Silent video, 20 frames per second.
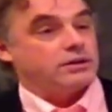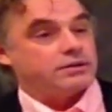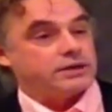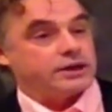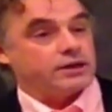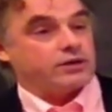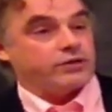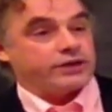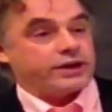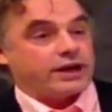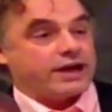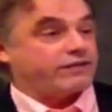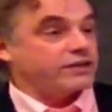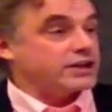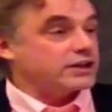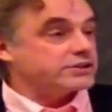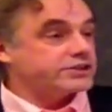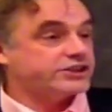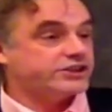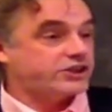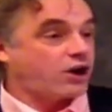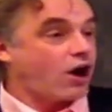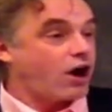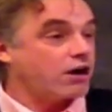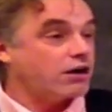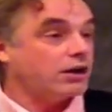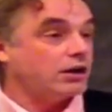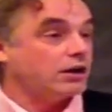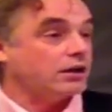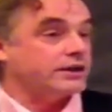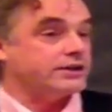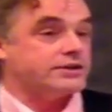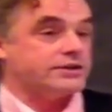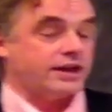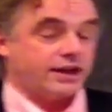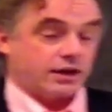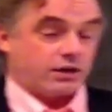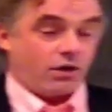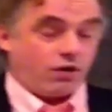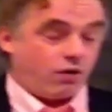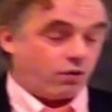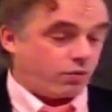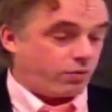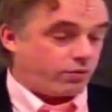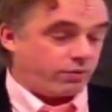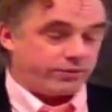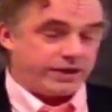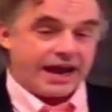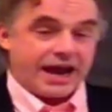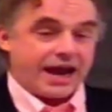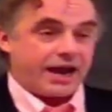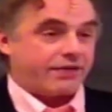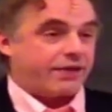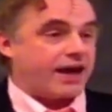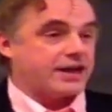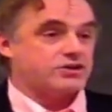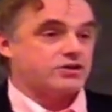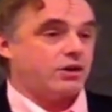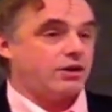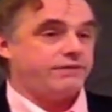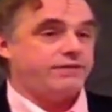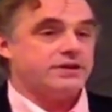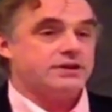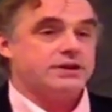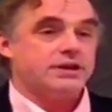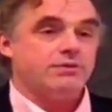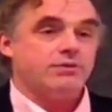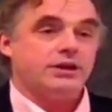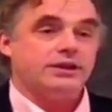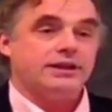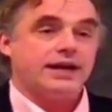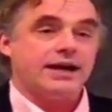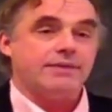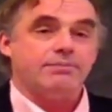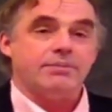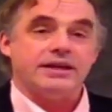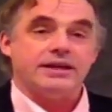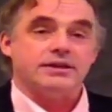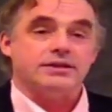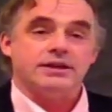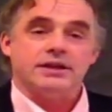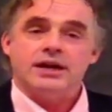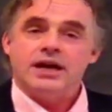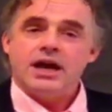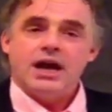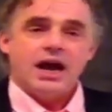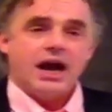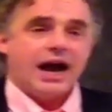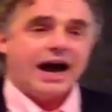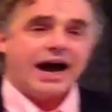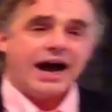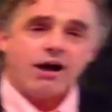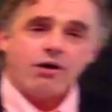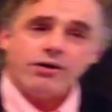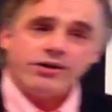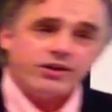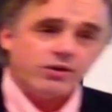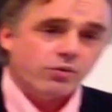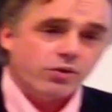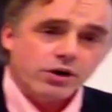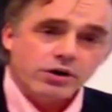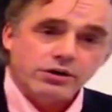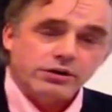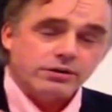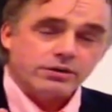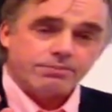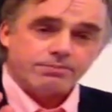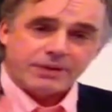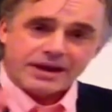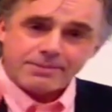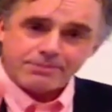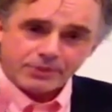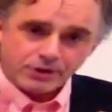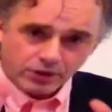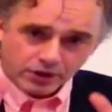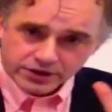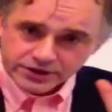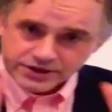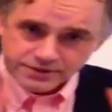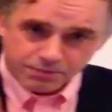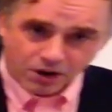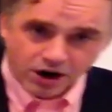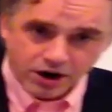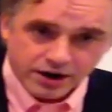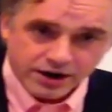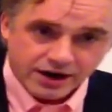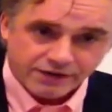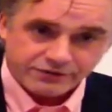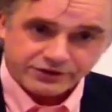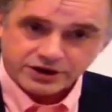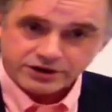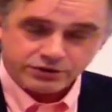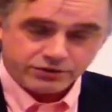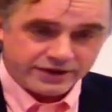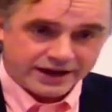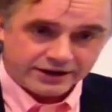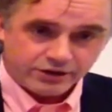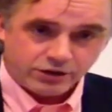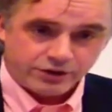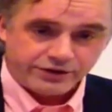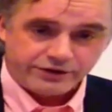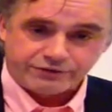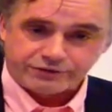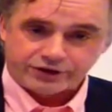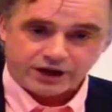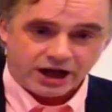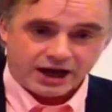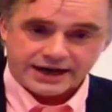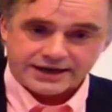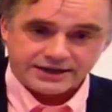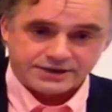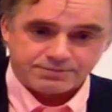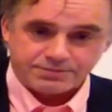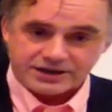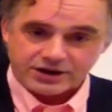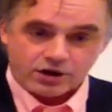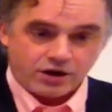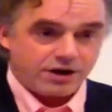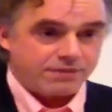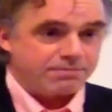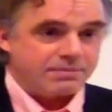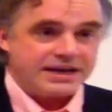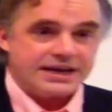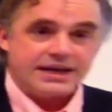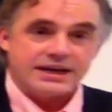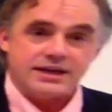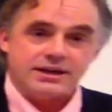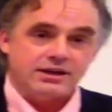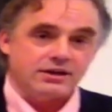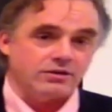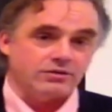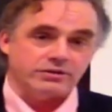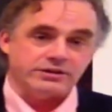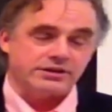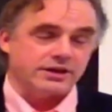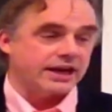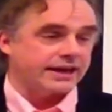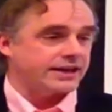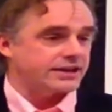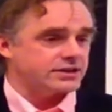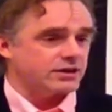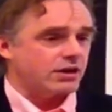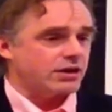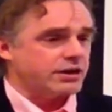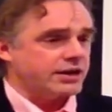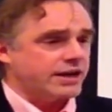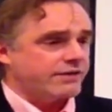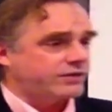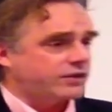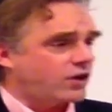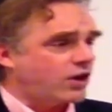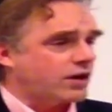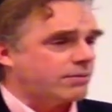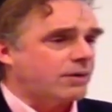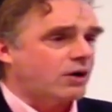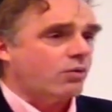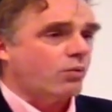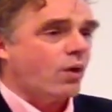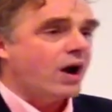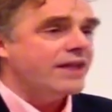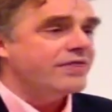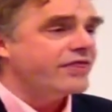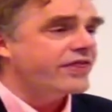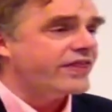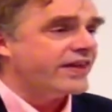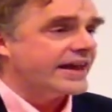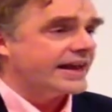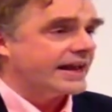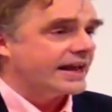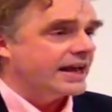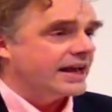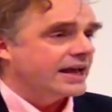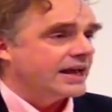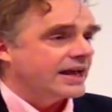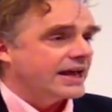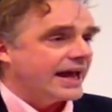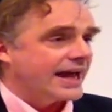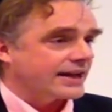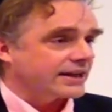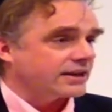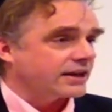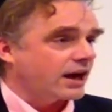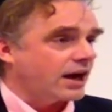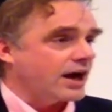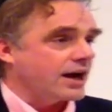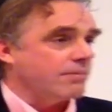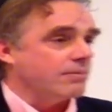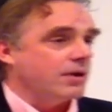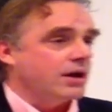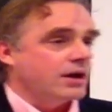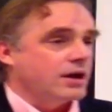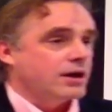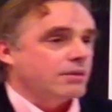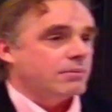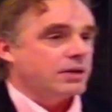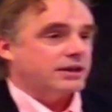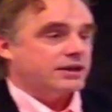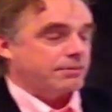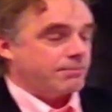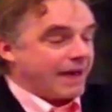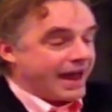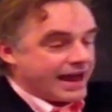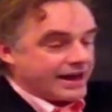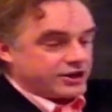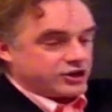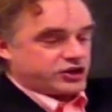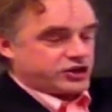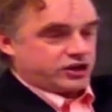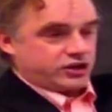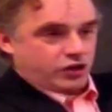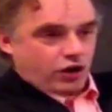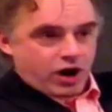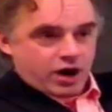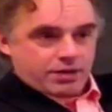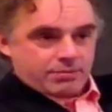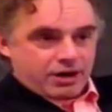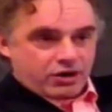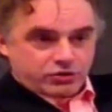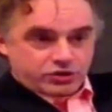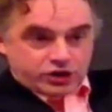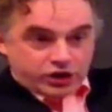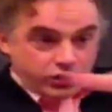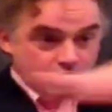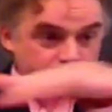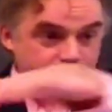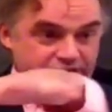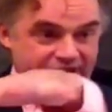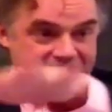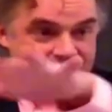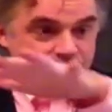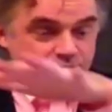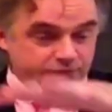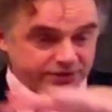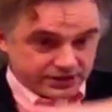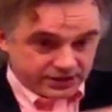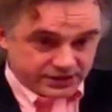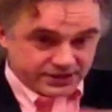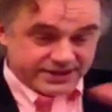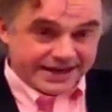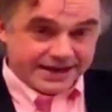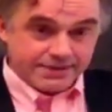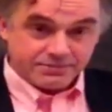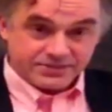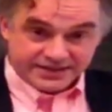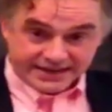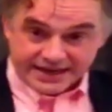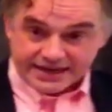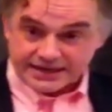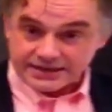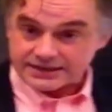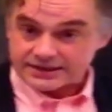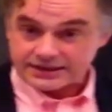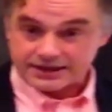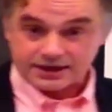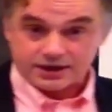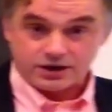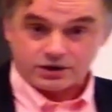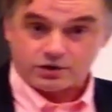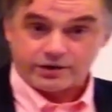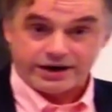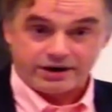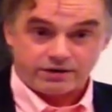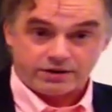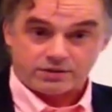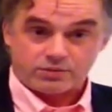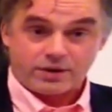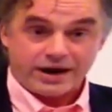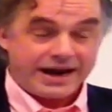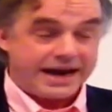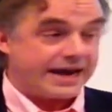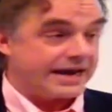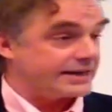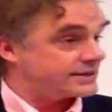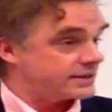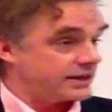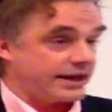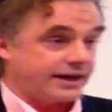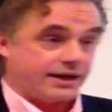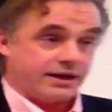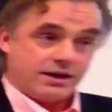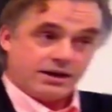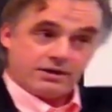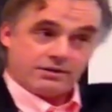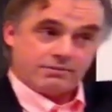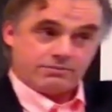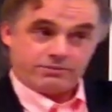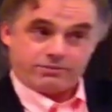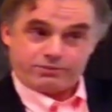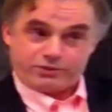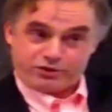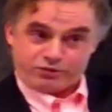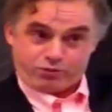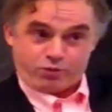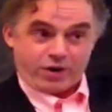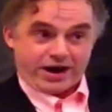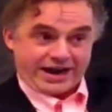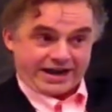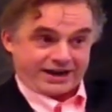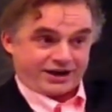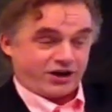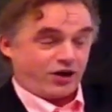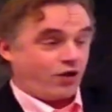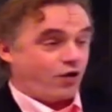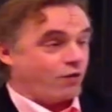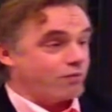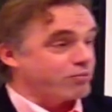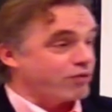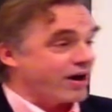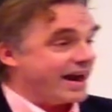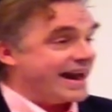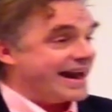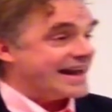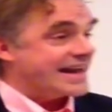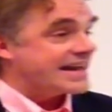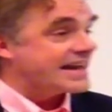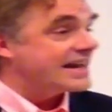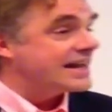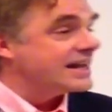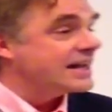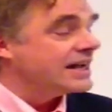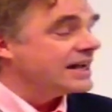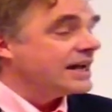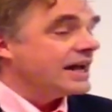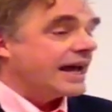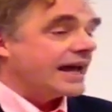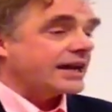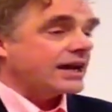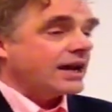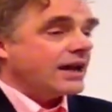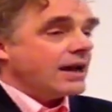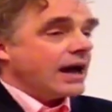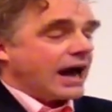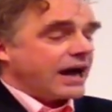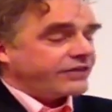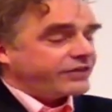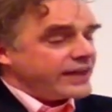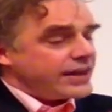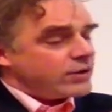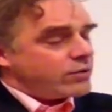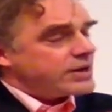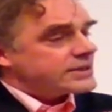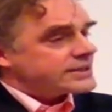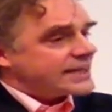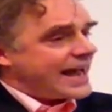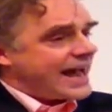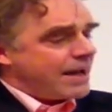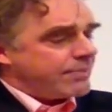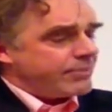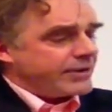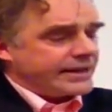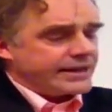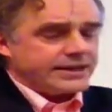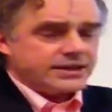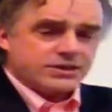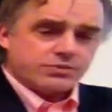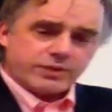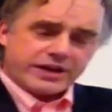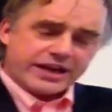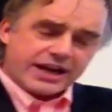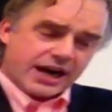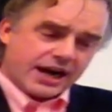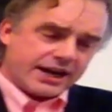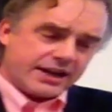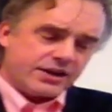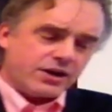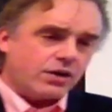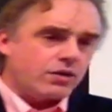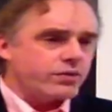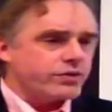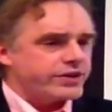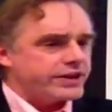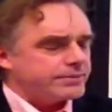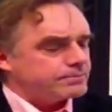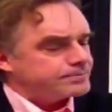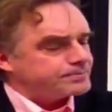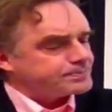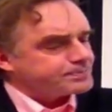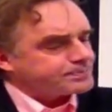you know, they'll have a little startle. It's like, oh, yeah, that's obviously what that means. And how in the world people are smart enough to do that on the fly is beyond me. You know, it's like it's hard enough to talk about one thing at a time. But to manage to talk about two things with the same sentence in a coherent way, it's like, way to go, brain. And I think what's happening is we kind of know that,